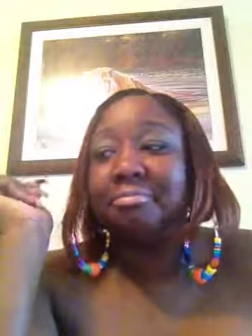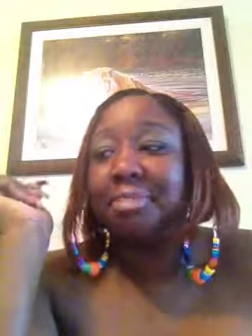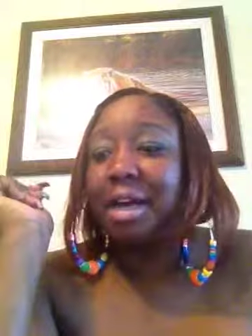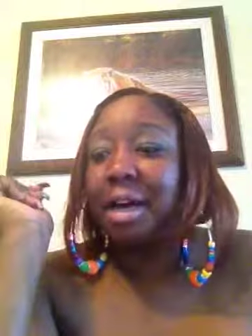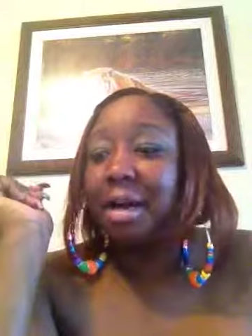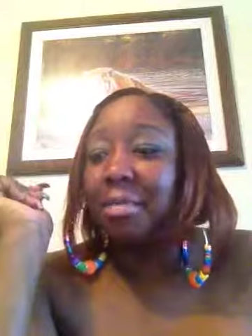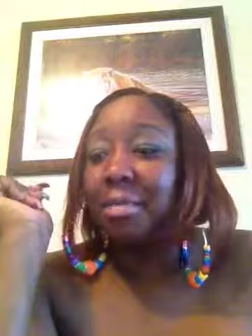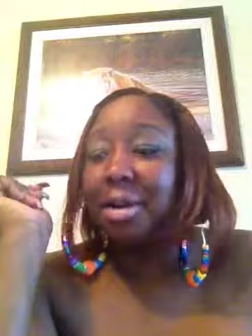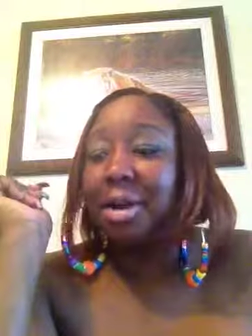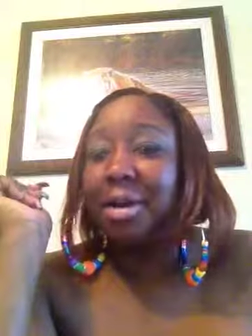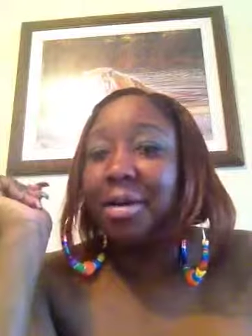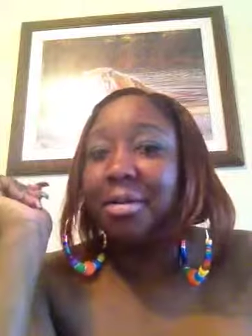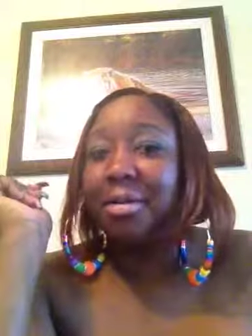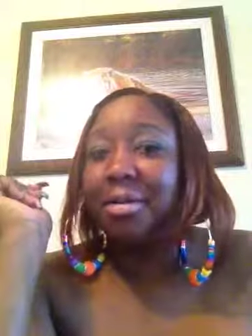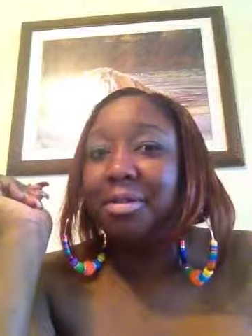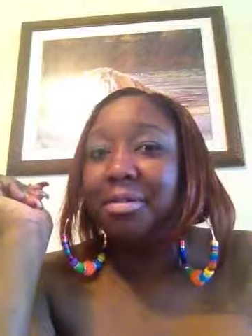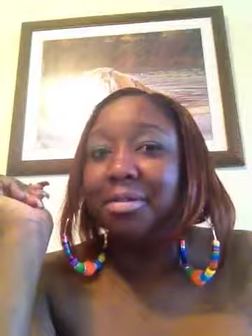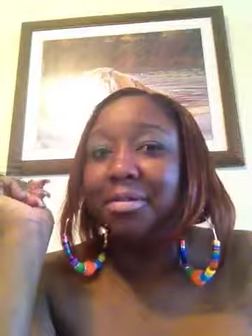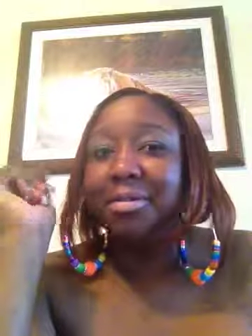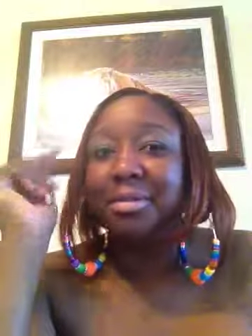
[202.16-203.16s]
I'm
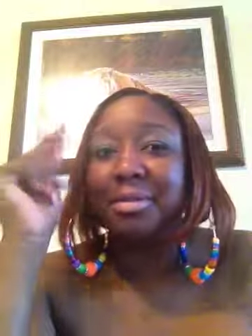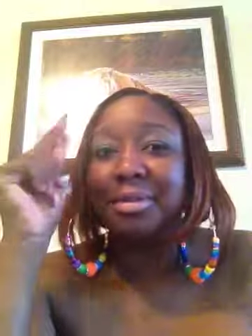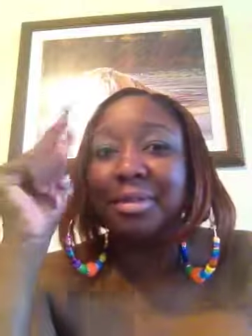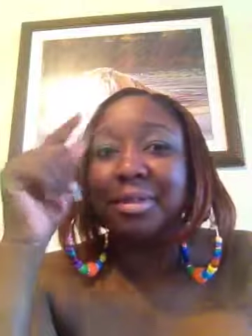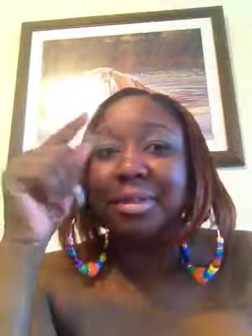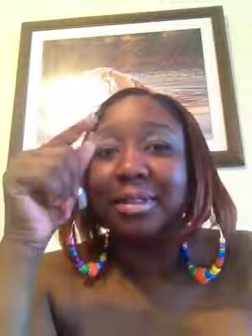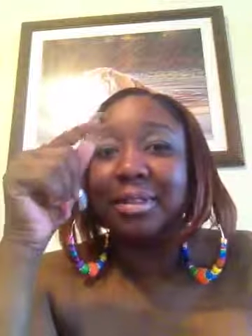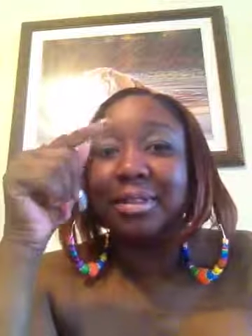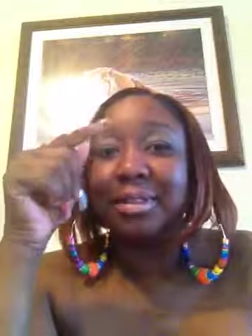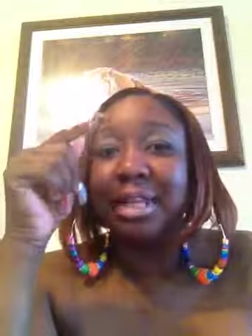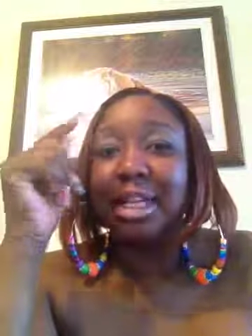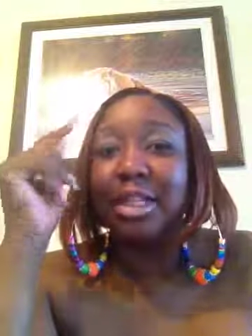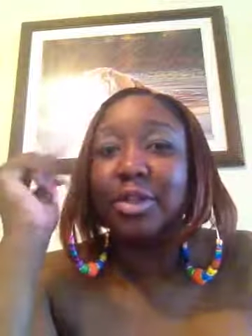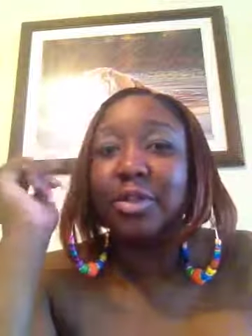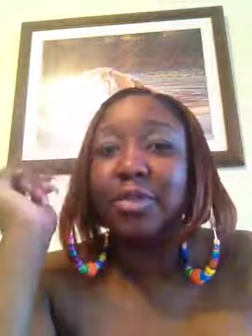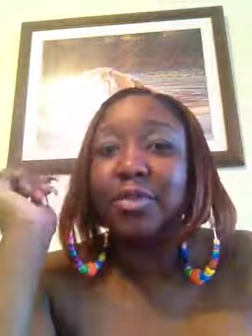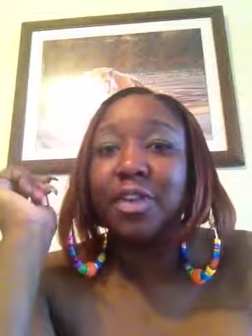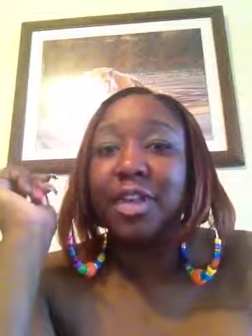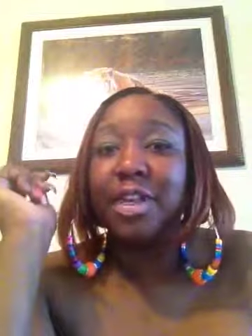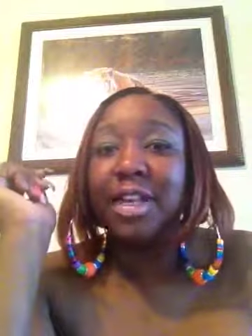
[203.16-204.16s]
gone. Stay
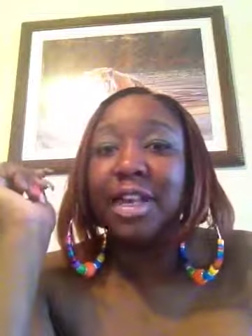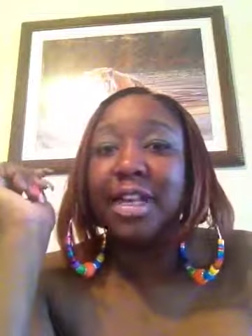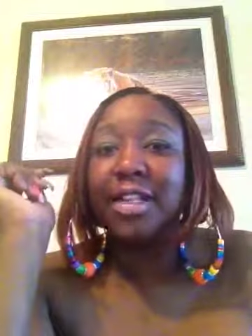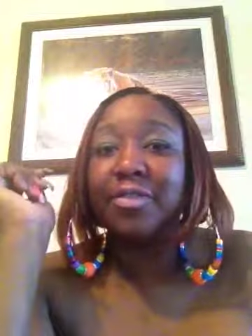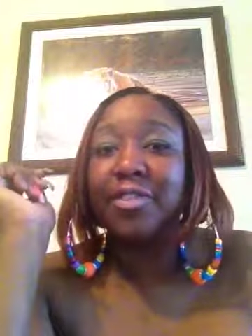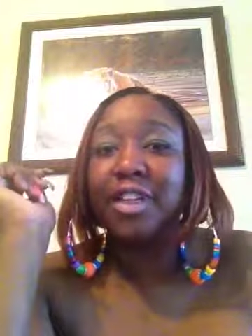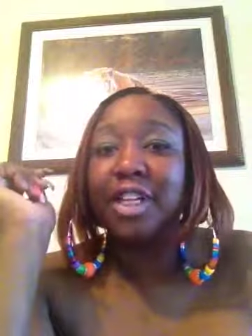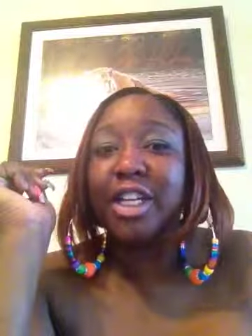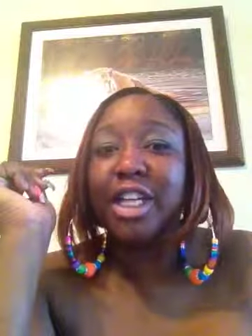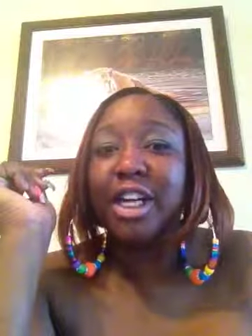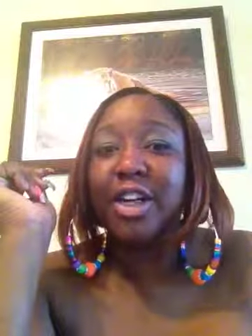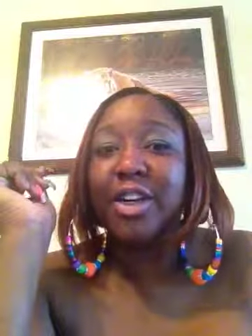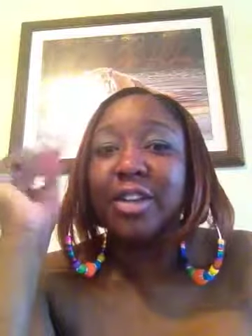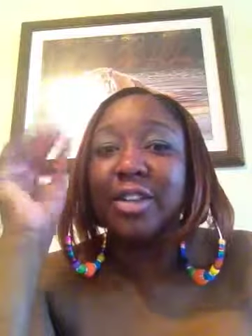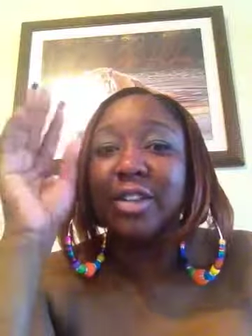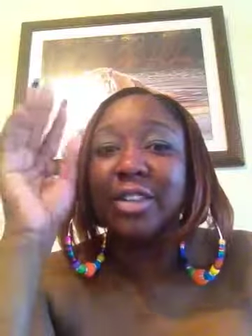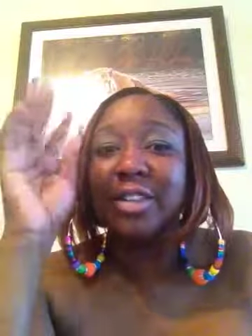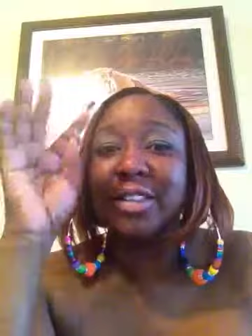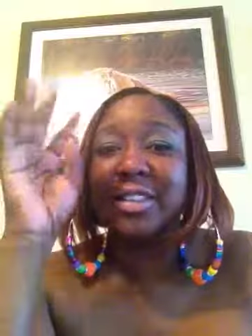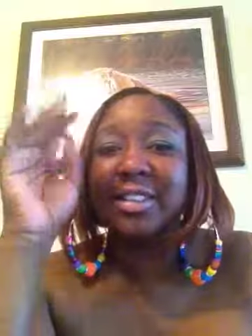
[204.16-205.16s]
tuned for the next
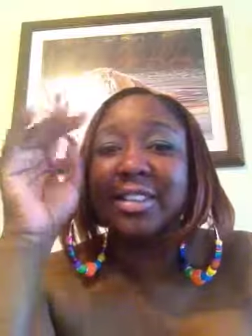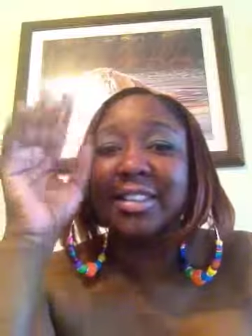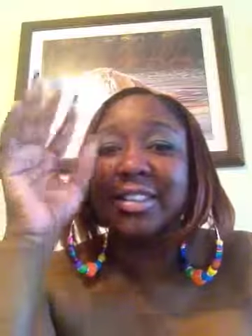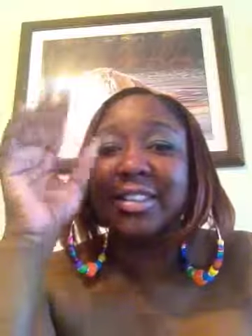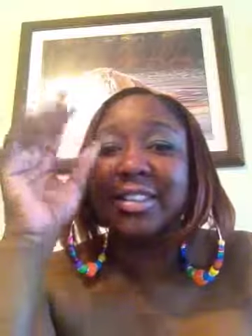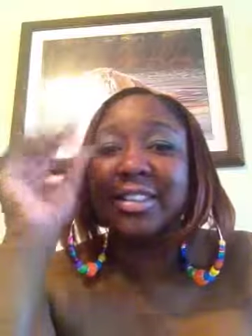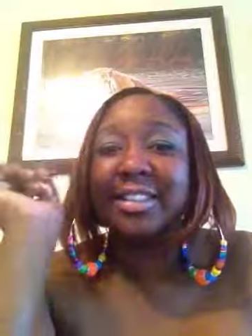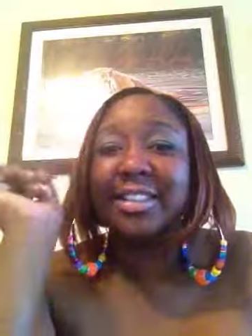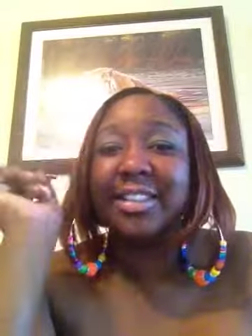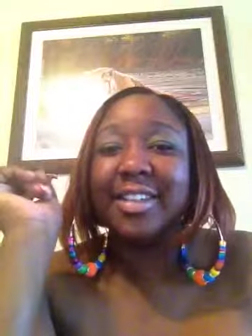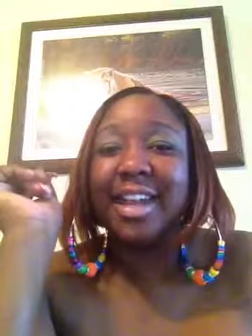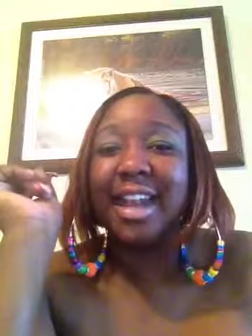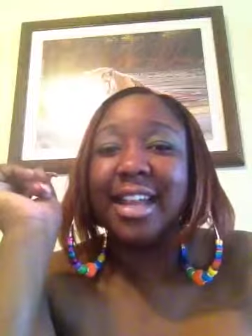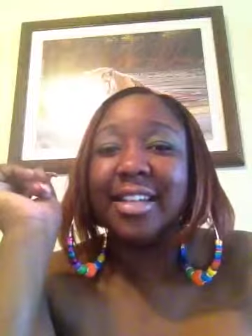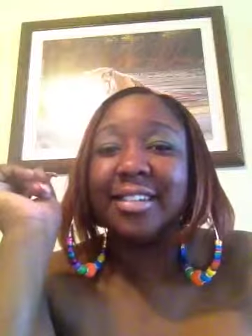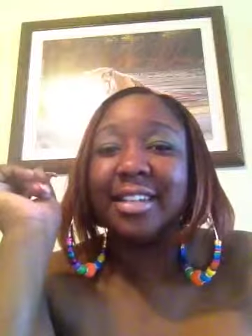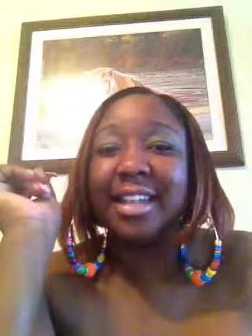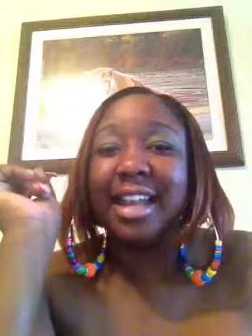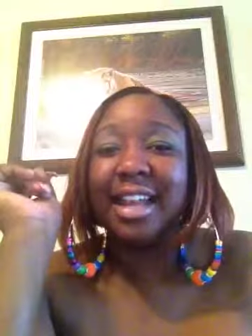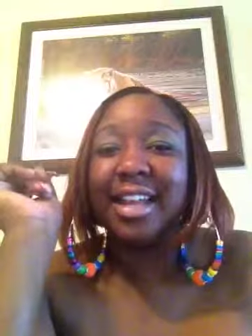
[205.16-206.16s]
video. See you
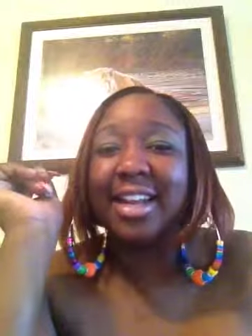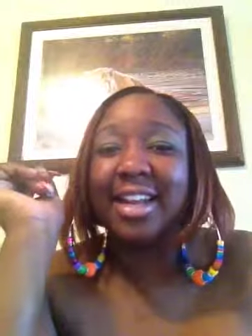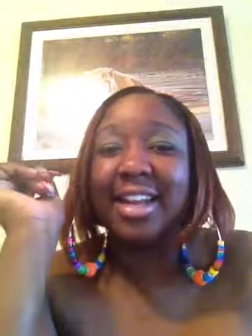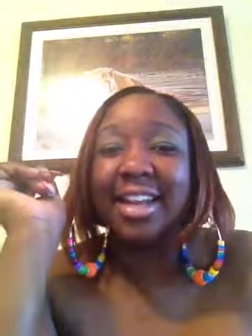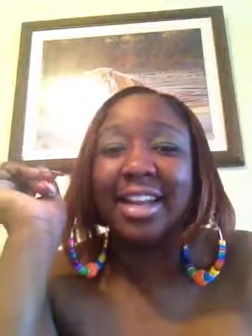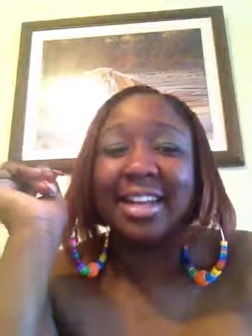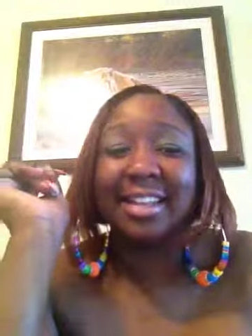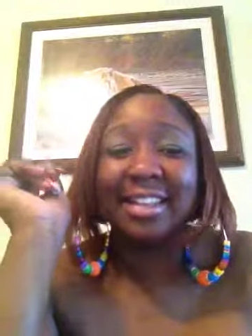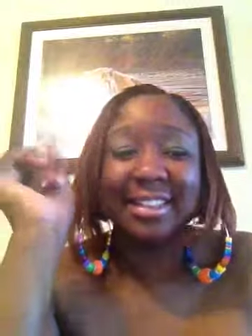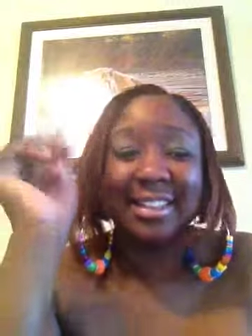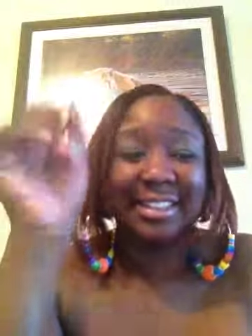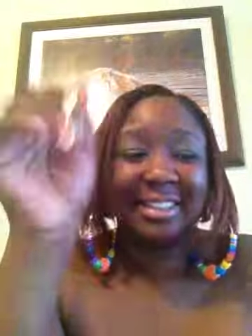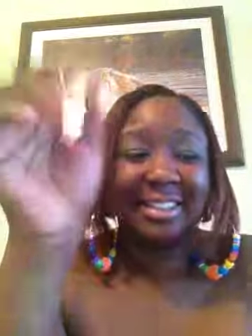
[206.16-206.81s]
guys later.